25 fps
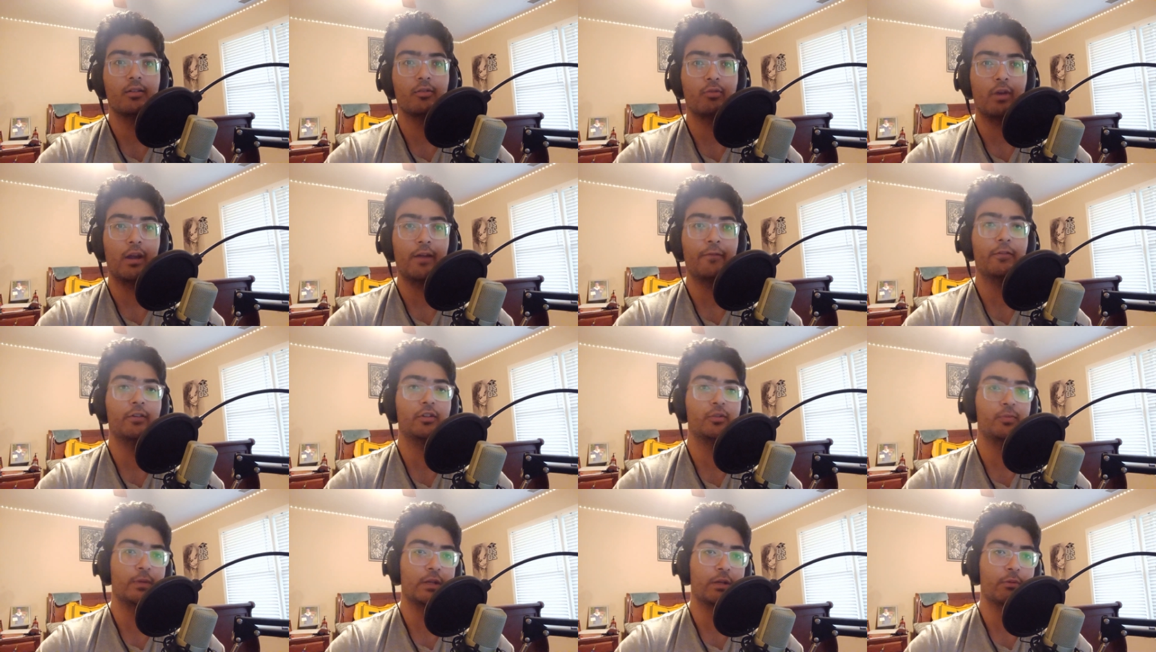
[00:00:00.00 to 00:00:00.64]
Graphene
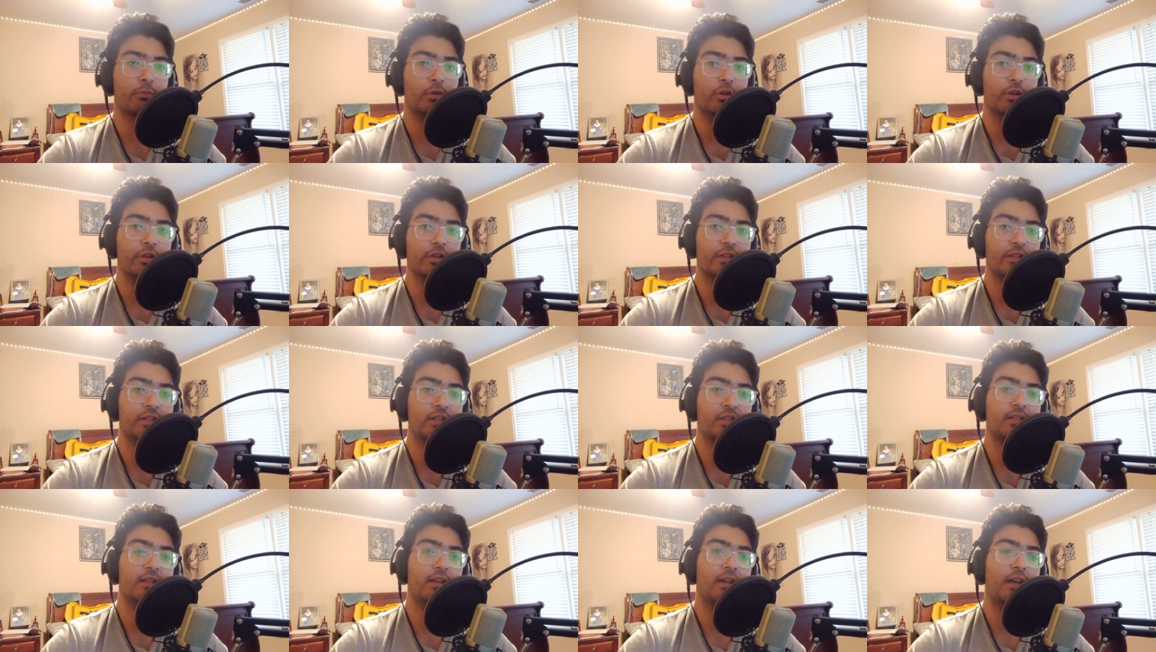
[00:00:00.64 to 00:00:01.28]
is being
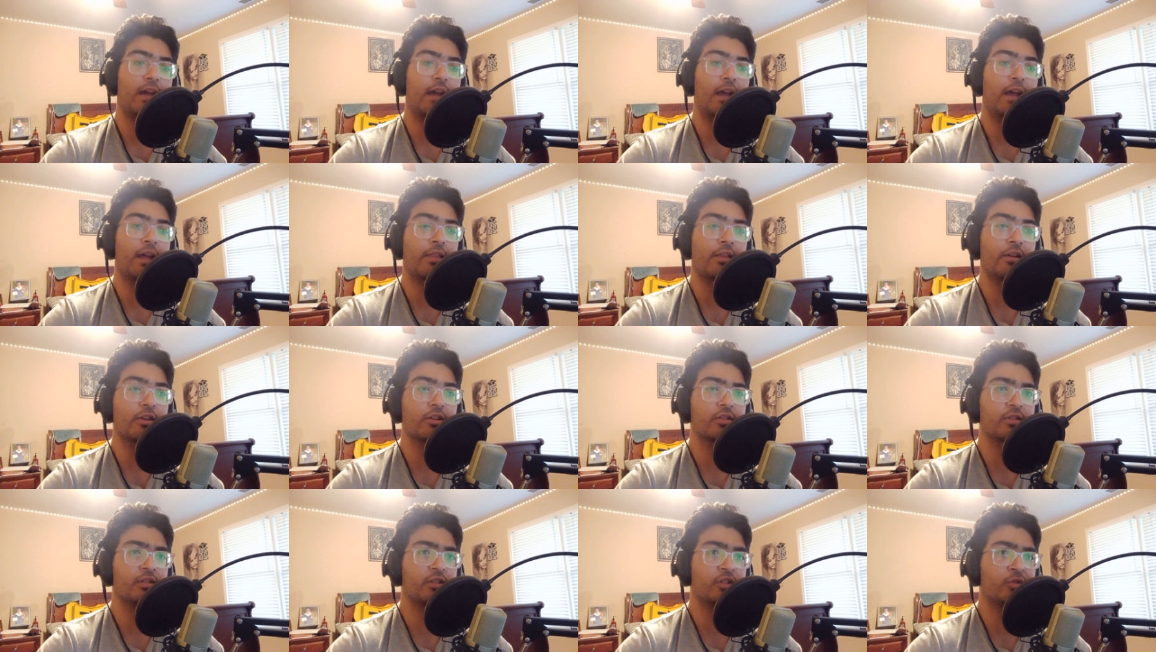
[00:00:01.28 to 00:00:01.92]
released, and
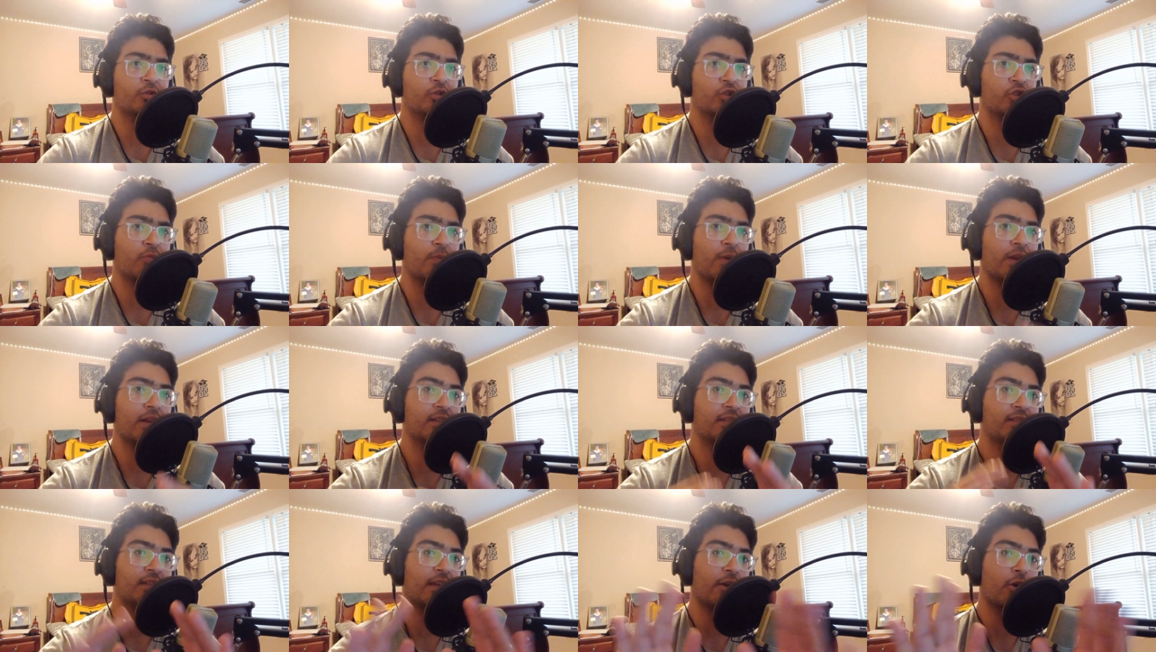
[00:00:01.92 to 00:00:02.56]
then it's just
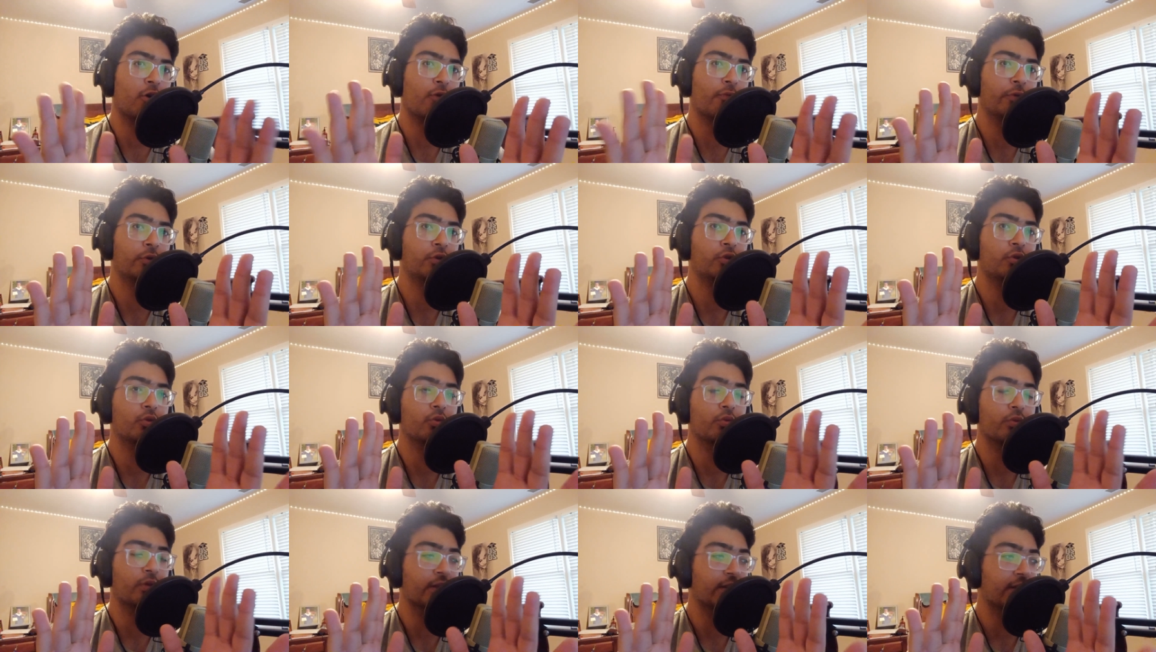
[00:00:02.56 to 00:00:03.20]
being sent over
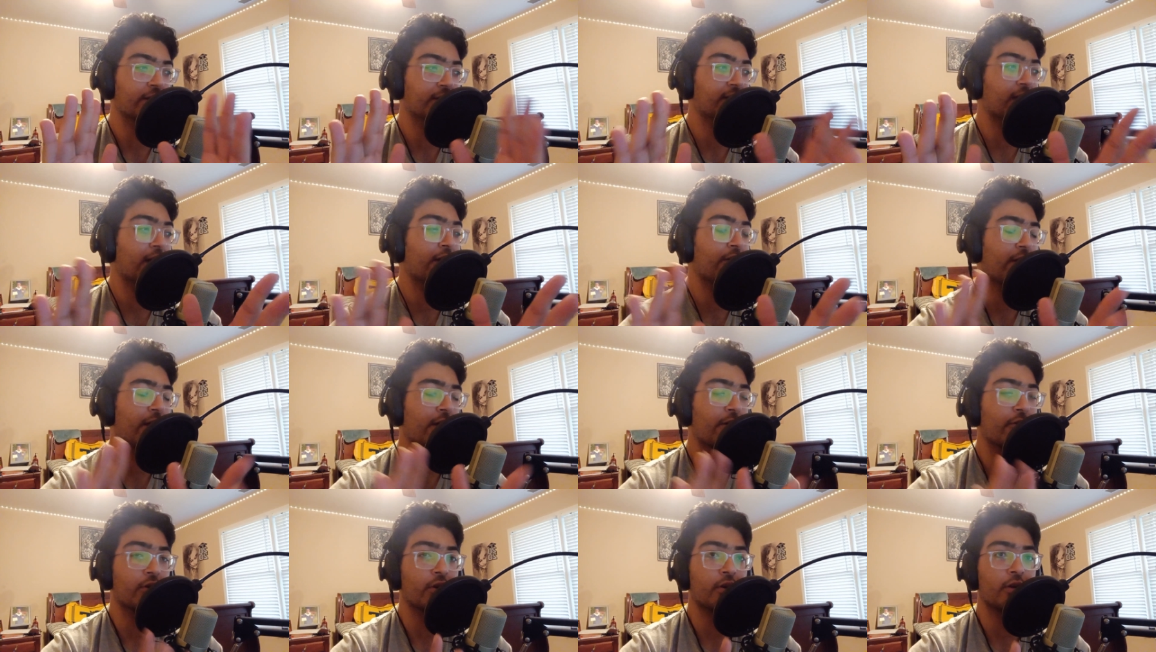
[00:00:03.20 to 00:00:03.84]
to the
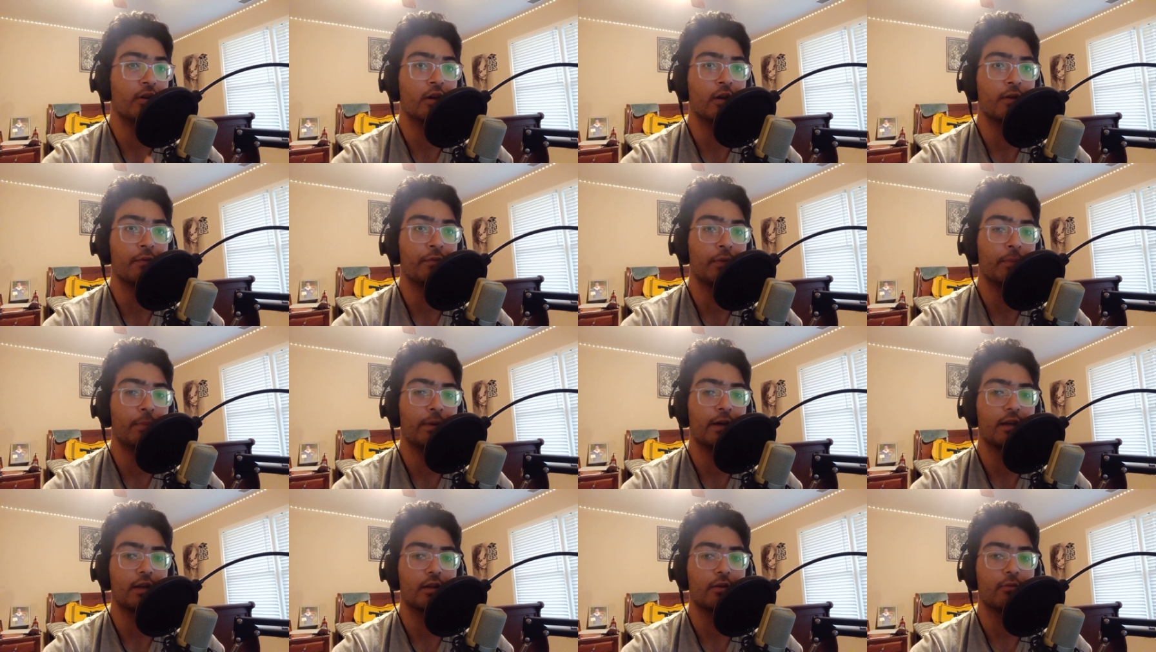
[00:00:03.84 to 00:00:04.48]
desired area of the
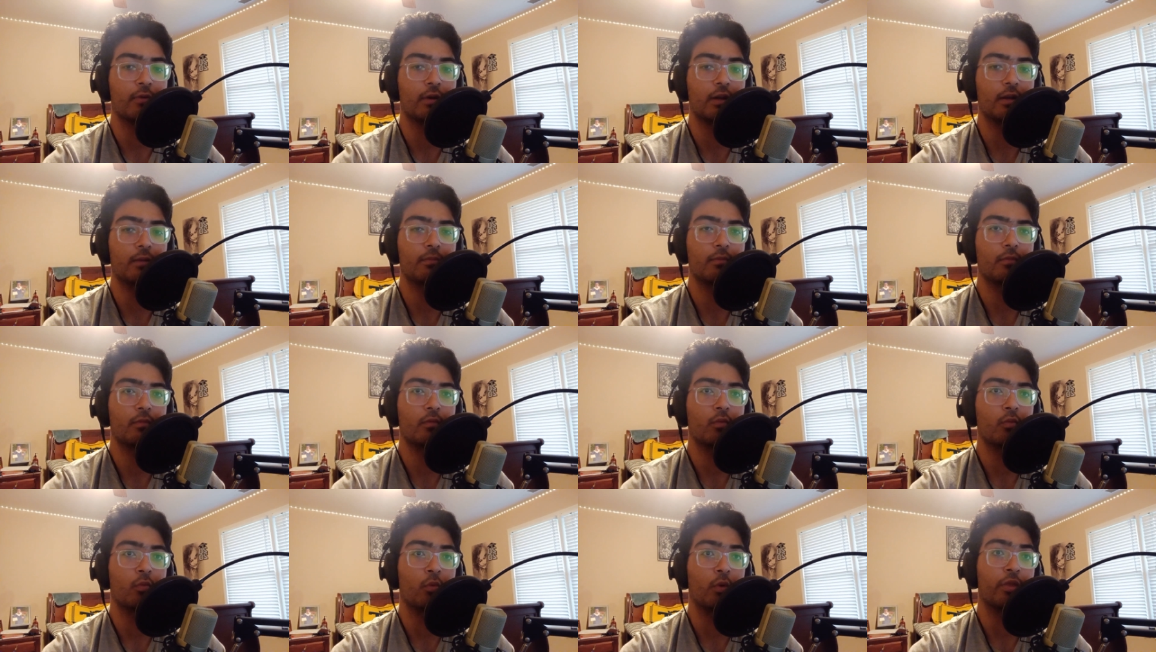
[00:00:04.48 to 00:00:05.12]
body, right?
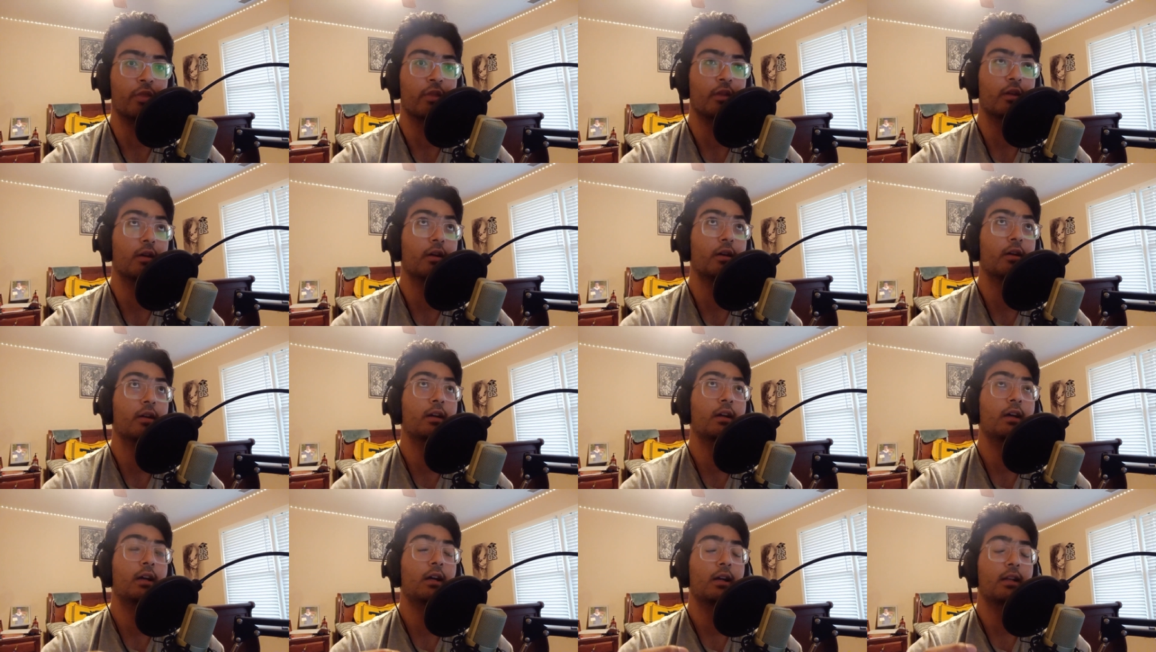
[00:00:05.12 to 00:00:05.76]
With
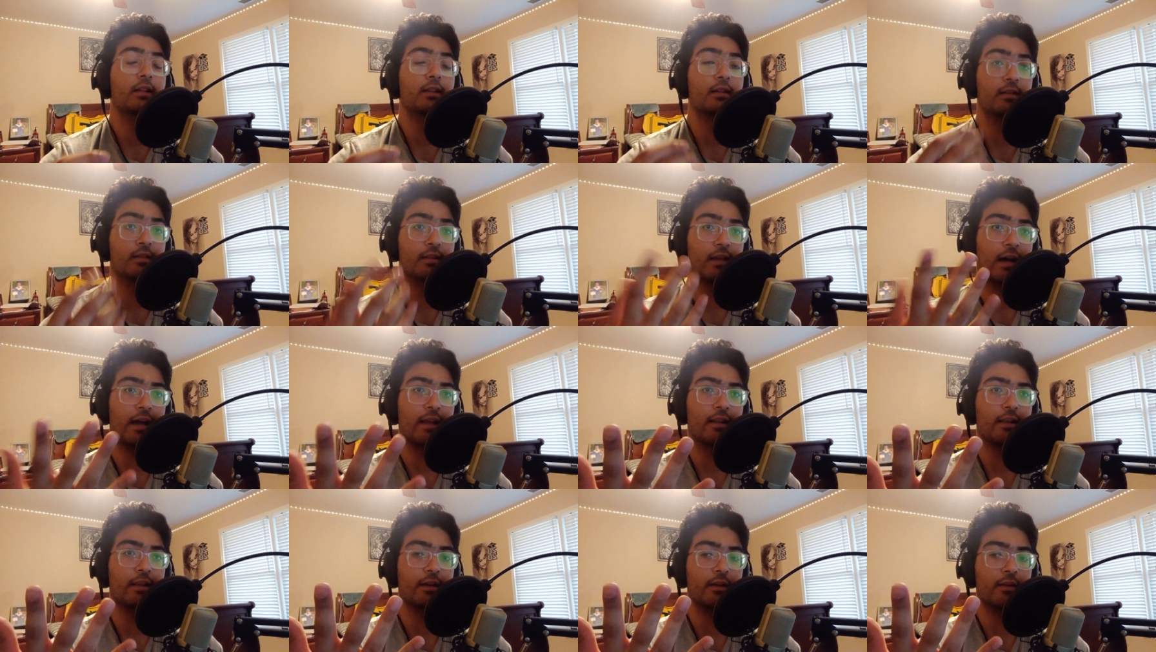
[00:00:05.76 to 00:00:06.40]

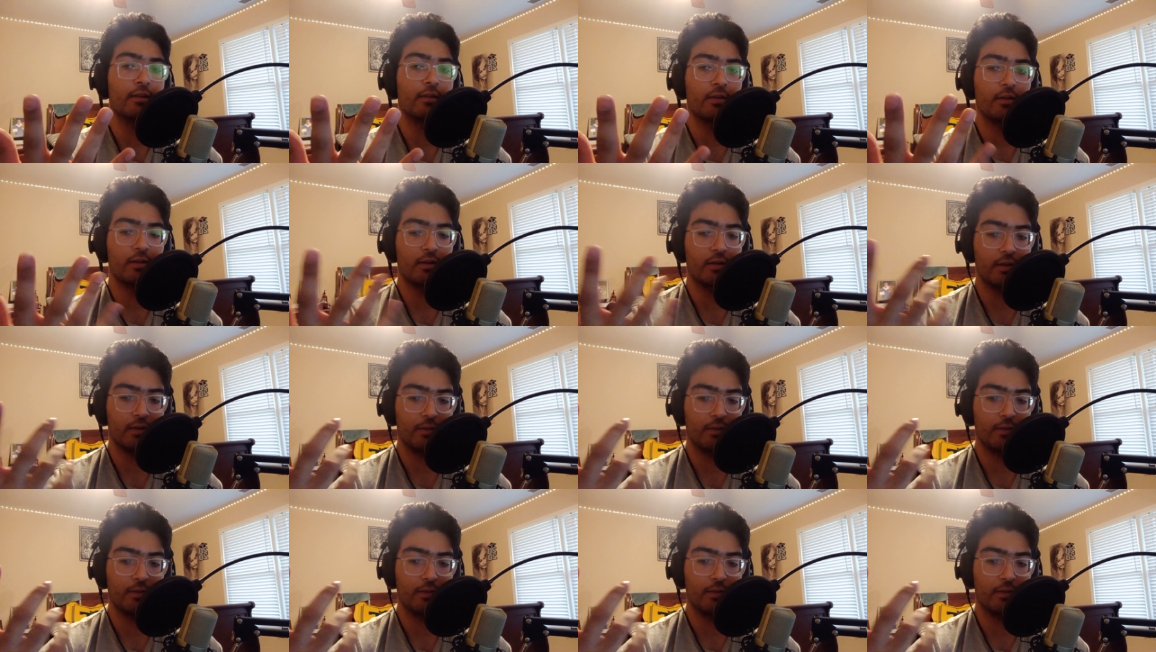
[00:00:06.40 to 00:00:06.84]
dilated